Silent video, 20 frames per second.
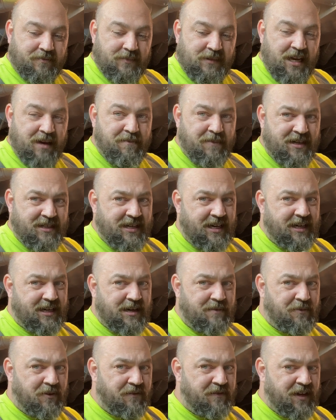it might take a
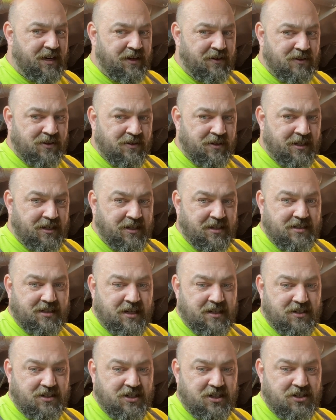couple of videos on the
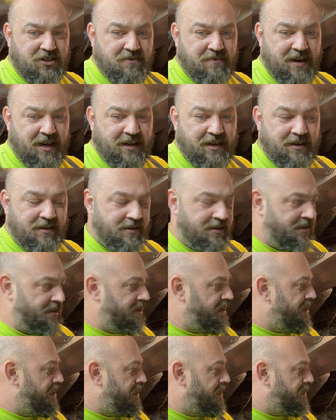decision making
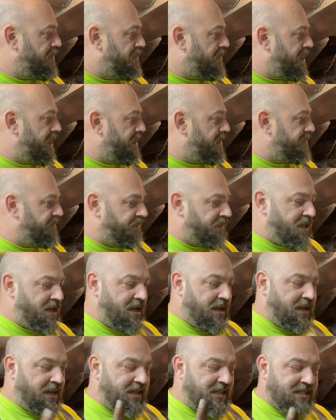but
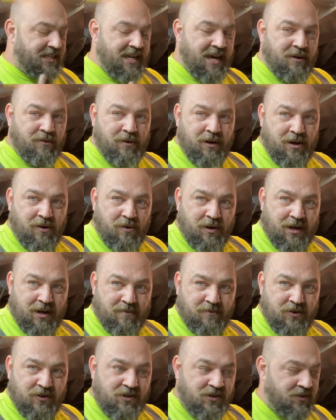at least now we know what
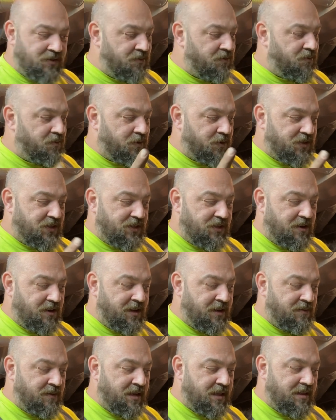numbers we're
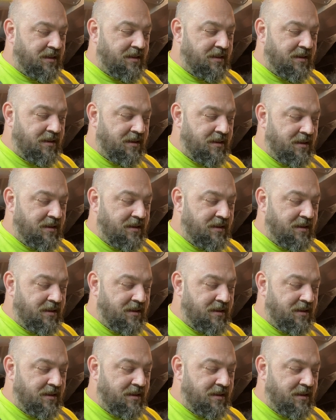starting with